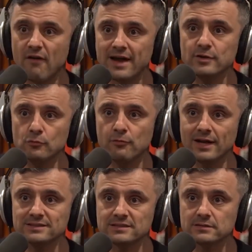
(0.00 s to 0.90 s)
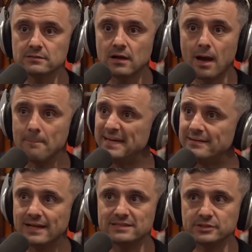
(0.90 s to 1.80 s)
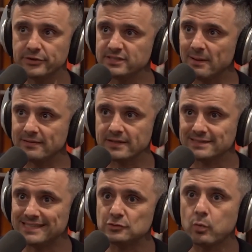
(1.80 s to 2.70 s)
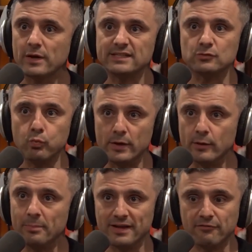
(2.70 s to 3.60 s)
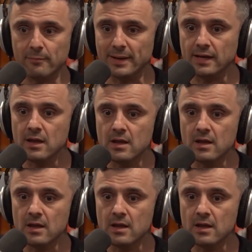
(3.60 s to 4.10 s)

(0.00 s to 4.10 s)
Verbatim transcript: find new friends. I'm being dead serious about this. This one is real big for me.